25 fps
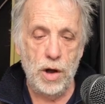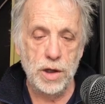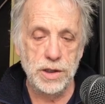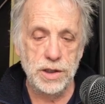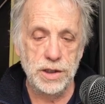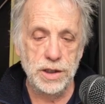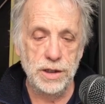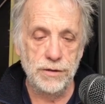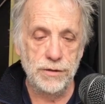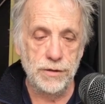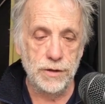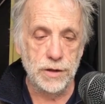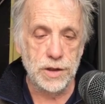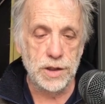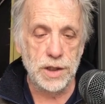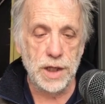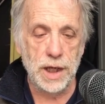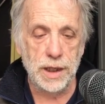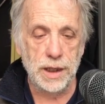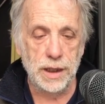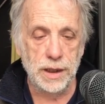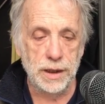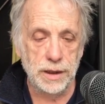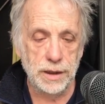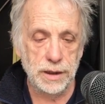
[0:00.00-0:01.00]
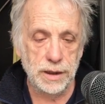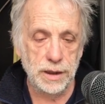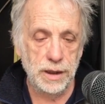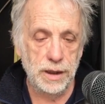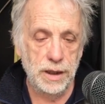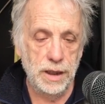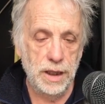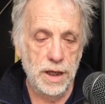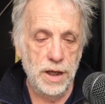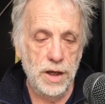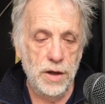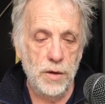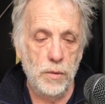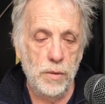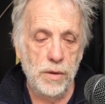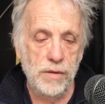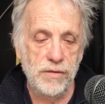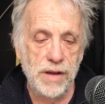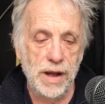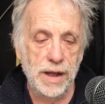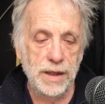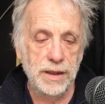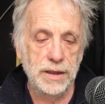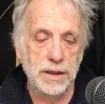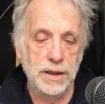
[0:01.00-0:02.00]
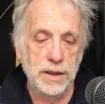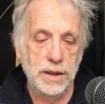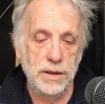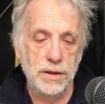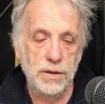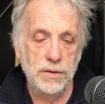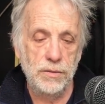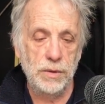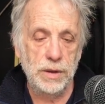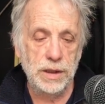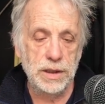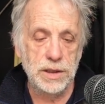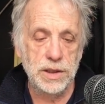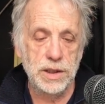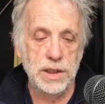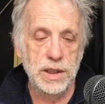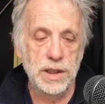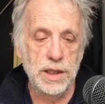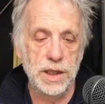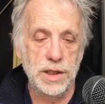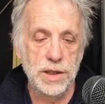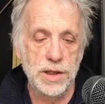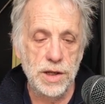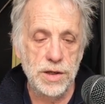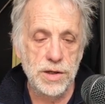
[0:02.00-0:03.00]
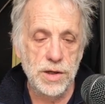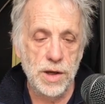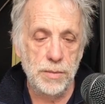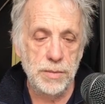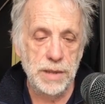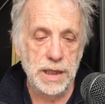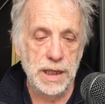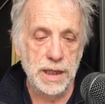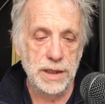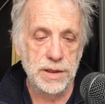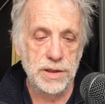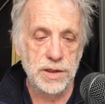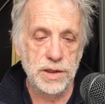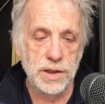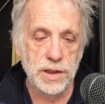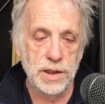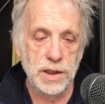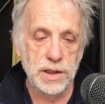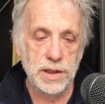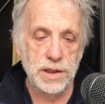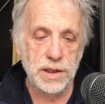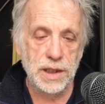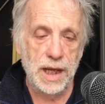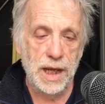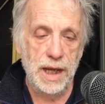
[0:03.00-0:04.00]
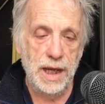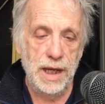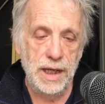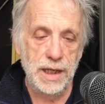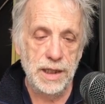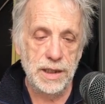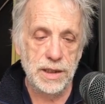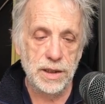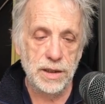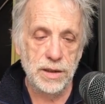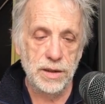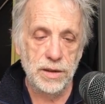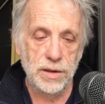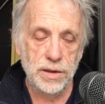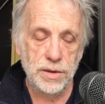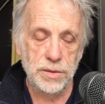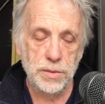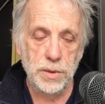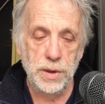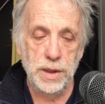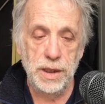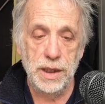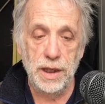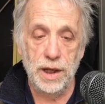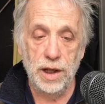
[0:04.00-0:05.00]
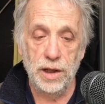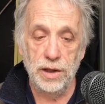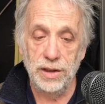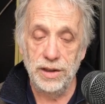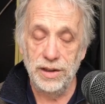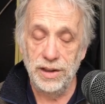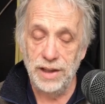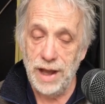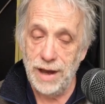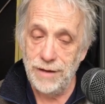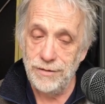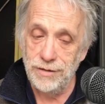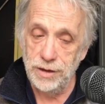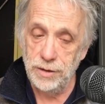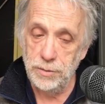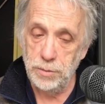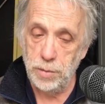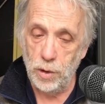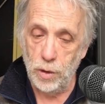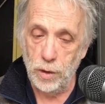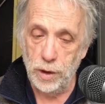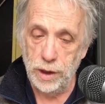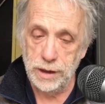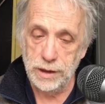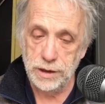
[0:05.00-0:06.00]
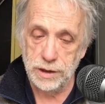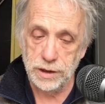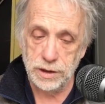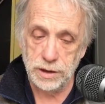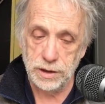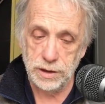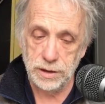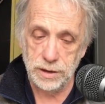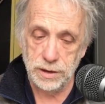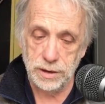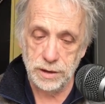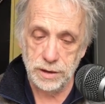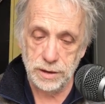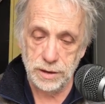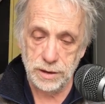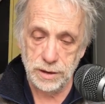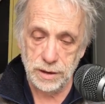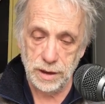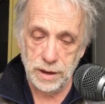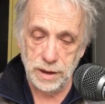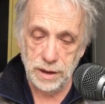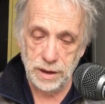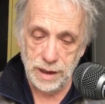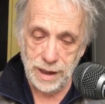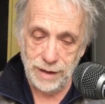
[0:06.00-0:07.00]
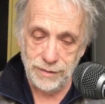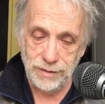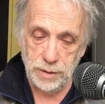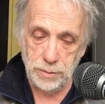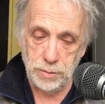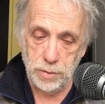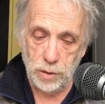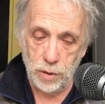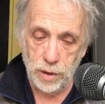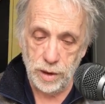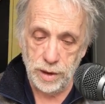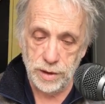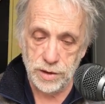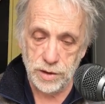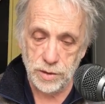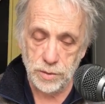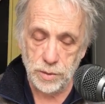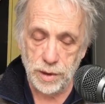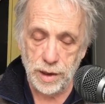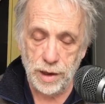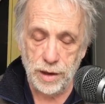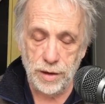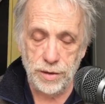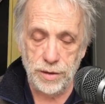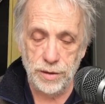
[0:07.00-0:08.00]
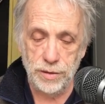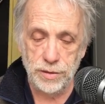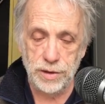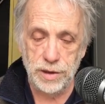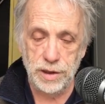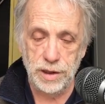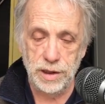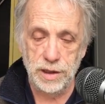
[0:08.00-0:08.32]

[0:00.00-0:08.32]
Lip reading: see that the dummy hits 6, 8, 3, 11 points. 11 points with our 13 is 24, right?